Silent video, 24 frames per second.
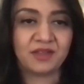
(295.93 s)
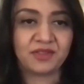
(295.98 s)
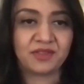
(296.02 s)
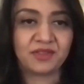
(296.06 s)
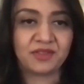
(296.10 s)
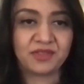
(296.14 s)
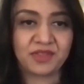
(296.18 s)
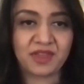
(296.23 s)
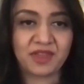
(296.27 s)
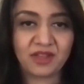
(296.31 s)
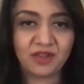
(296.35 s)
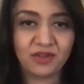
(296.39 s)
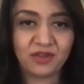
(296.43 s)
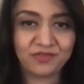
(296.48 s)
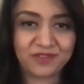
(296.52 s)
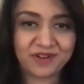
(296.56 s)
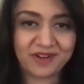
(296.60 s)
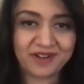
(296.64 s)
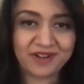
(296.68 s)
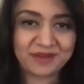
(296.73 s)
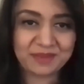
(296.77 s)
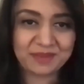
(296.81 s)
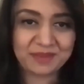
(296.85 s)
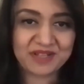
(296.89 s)
Thank you
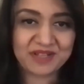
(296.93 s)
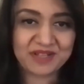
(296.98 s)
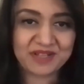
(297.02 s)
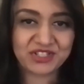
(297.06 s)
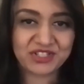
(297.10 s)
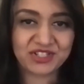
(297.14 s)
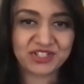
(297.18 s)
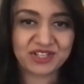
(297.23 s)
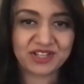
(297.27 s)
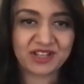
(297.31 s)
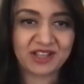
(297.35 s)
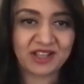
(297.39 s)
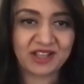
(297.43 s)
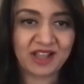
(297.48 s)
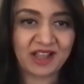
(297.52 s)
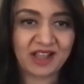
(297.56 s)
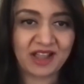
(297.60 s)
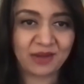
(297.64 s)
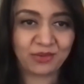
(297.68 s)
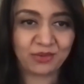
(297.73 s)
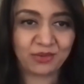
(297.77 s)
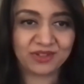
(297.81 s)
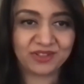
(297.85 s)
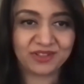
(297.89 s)
very much.
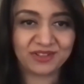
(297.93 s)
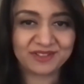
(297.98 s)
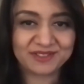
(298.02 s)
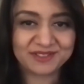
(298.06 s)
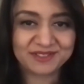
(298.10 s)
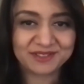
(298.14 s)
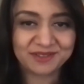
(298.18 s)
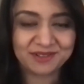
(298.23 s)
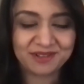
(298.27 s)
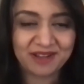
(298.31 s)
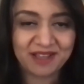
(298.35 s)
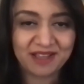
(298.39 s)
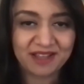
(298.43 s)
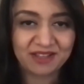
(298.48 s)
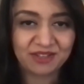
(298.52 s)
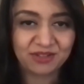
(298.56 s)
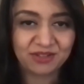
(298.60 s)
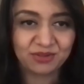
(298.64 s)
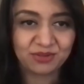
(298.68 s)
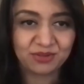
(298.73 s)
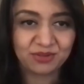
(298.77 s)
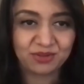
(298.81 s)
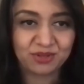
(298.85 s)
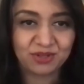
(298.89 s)
I would also
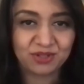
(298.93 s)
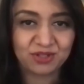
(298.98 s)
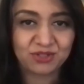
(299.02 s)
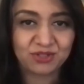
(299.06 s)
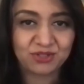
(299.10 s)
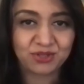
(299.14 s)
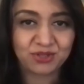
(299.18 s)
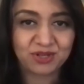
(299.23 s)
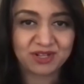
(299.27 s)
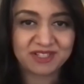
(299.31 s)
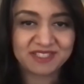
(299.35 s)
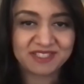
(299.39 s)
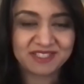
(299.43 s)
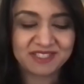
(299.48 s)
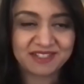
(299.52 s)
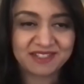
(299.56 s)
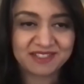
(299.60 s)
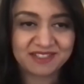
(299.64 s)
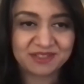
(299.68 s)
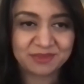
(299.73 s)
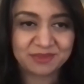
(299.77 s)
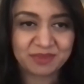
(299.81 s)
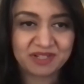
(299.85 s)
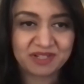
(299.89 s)
like to join
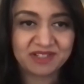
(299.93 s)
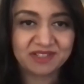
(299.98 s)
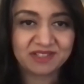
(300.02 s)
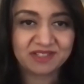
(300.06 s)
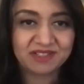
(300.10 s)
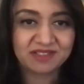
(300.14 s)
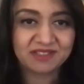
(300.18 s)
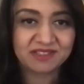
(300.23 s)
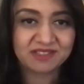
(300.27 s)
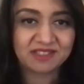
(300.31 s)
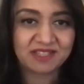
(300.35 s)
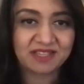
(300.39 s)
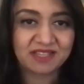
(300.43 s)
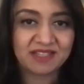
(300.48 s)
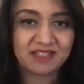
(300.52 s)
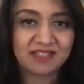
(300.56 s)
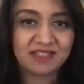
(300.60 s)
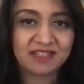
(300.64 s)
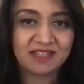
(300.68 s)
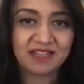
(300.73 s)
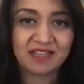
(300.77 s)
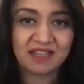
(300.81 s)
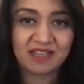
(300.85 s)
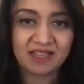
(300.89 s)
Senator Menendez
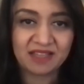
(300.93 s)
and